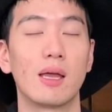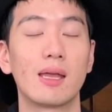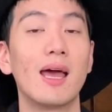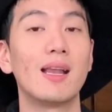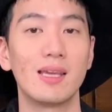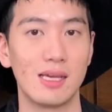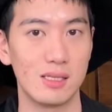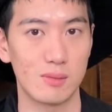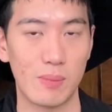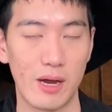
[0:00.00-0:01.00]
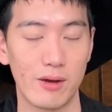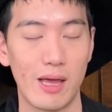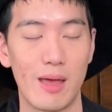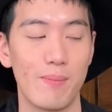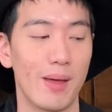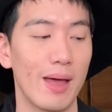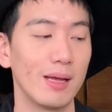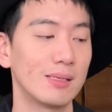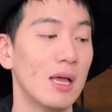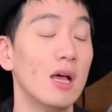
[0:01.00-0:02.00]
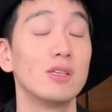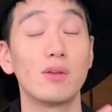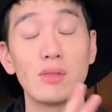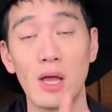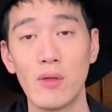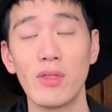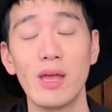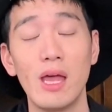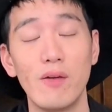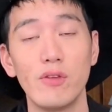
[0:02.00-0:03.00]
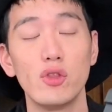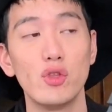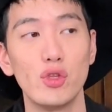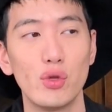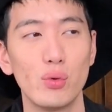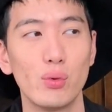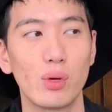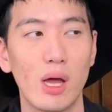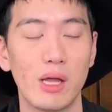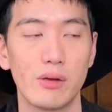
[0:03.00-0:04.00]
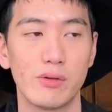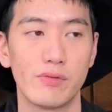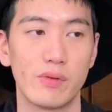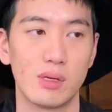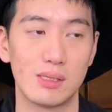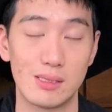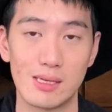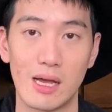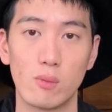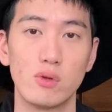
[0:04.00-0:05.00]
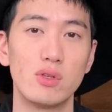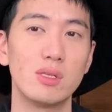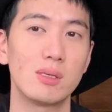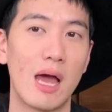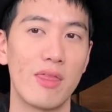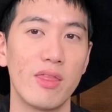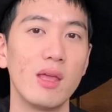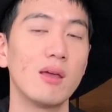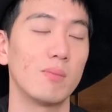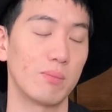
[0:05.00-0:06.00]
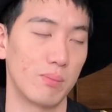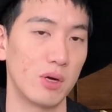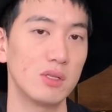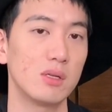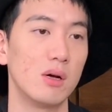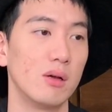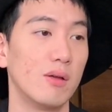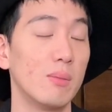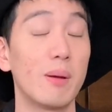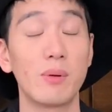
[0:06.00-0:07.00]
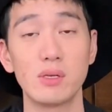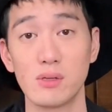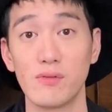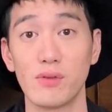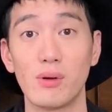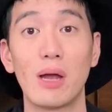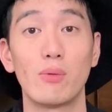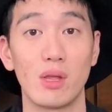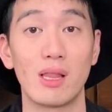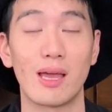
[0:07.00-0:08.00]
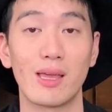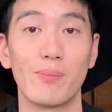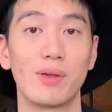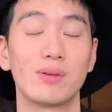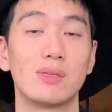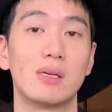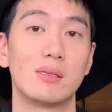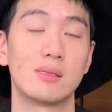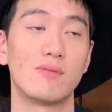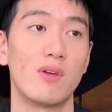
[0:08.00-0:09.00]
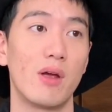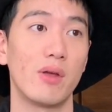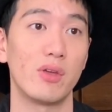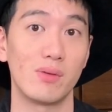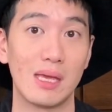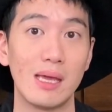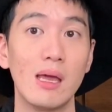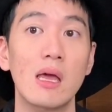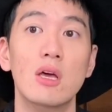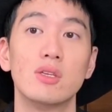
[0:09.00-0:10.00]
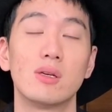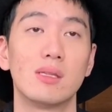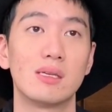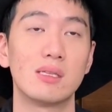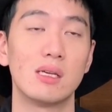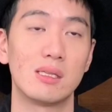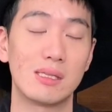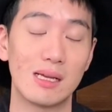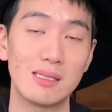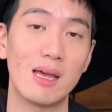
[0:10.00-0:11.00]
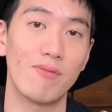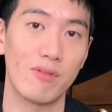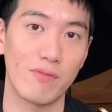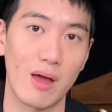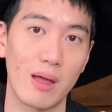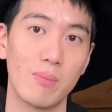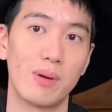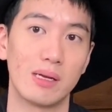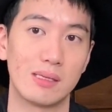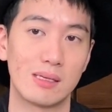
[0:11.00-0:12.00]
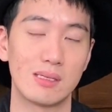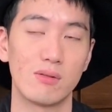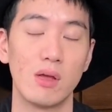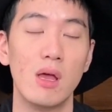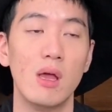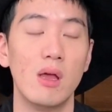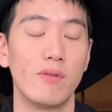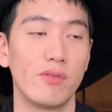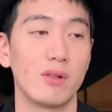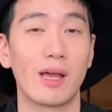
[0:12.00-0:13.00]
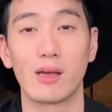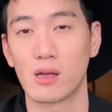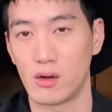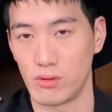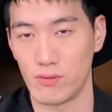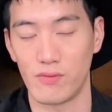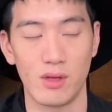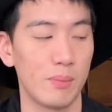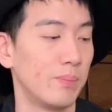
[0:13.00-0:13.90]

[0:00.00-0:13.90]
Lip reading: Kelly inspired handbags. So now they have a new kind of design, which is, I think, in my personal view, I really like it because it's very unique. So it does have the vibe, but it doesn't feel like a counterfeit.